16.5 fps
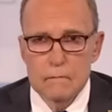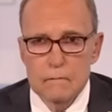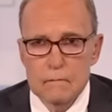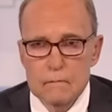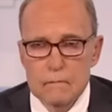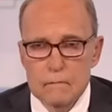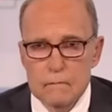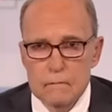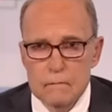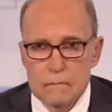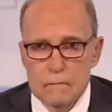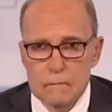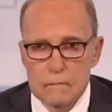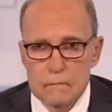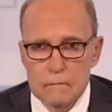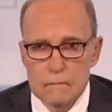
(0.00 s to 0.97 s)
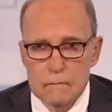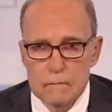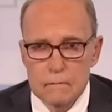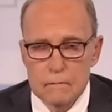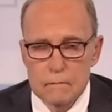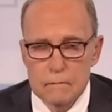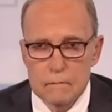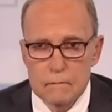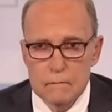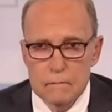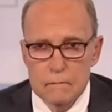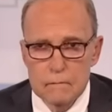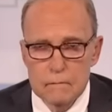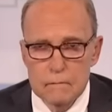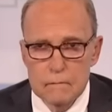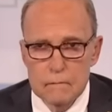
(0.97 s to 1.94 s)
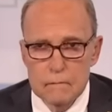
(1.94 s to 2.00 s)

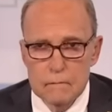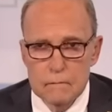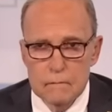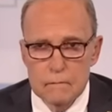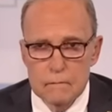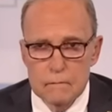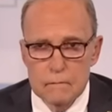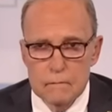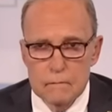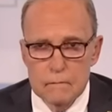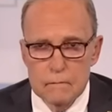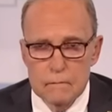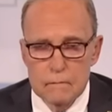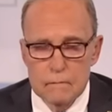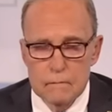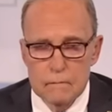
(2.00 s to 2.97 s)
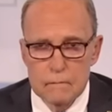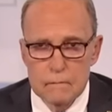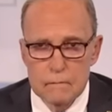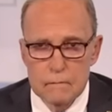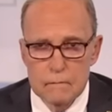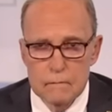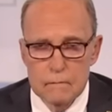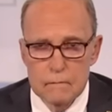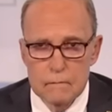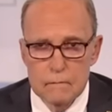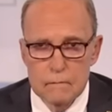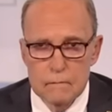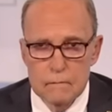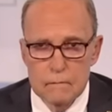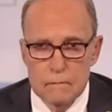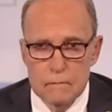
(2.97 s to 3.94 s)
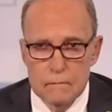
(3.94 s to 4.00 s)

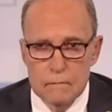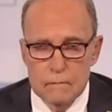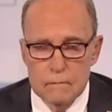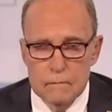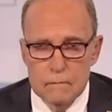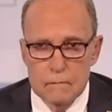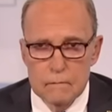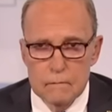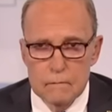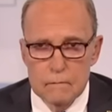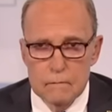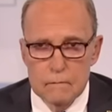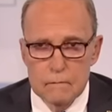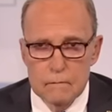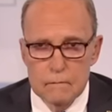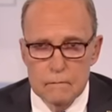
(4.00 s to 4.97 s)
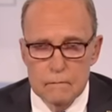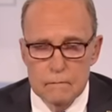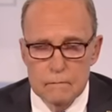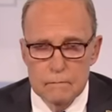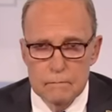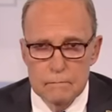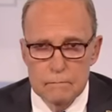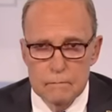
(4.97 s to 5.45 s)
[no speech]